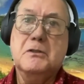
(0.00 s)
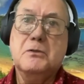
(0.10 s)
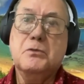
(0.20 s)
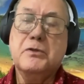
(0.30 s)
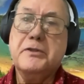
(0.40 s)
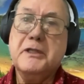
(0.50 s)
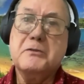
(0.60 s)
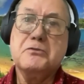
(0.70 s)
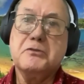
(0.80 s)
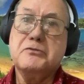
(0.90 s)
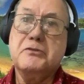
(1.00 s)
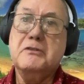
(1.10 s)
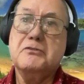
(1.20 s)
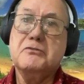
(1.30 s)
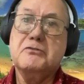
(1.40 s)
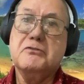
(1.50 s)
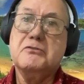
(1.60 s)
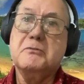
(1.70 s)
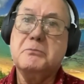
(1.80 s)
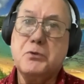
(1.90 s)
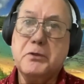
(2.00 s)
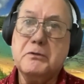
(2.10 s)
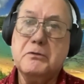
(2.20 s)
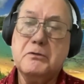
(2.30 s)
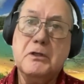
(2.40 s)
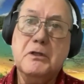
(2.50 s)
with the other trustees is important